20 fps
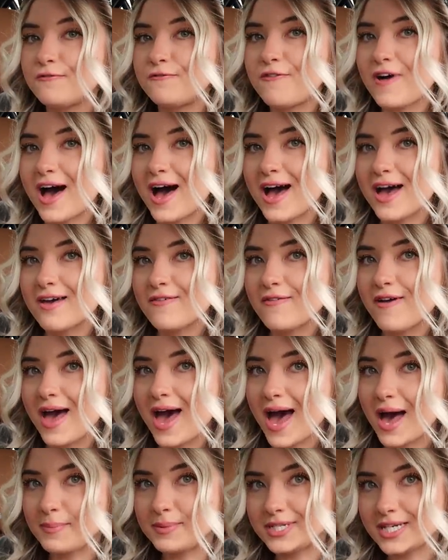five
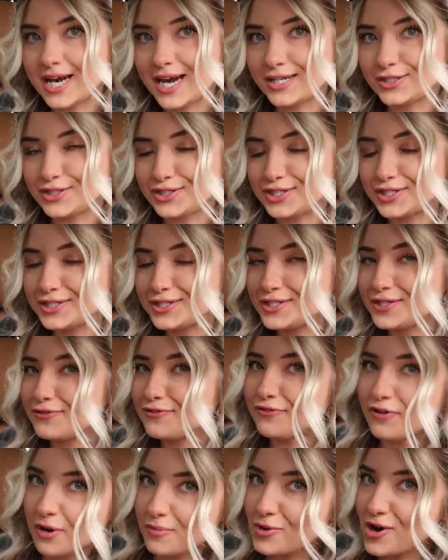appetizers
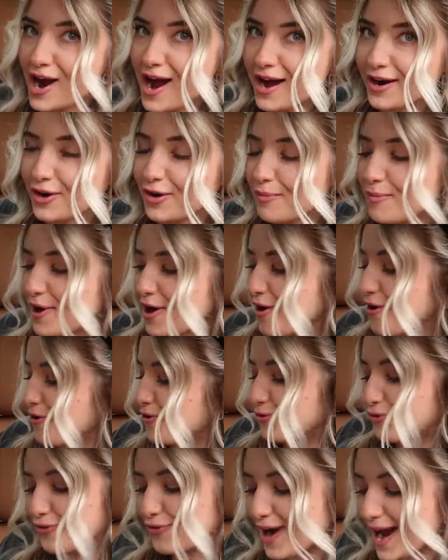from Cracker
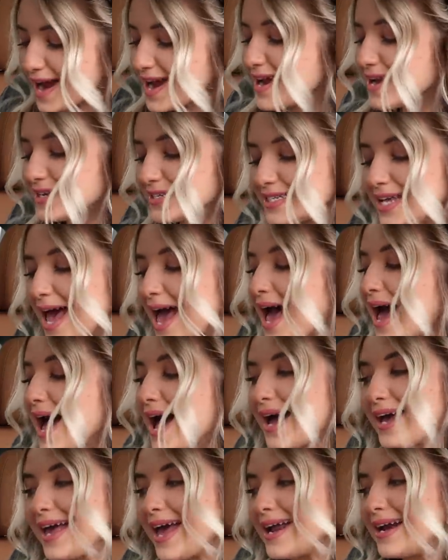Barrel ranked.
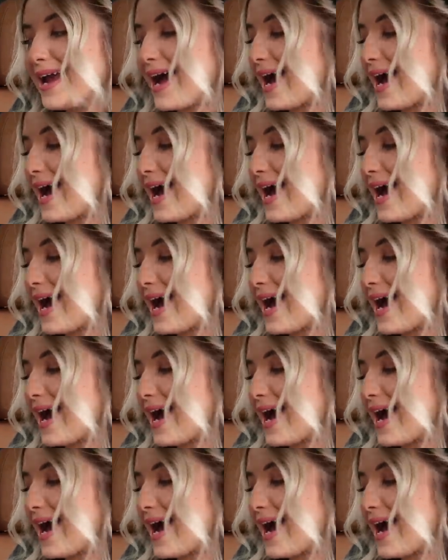Again,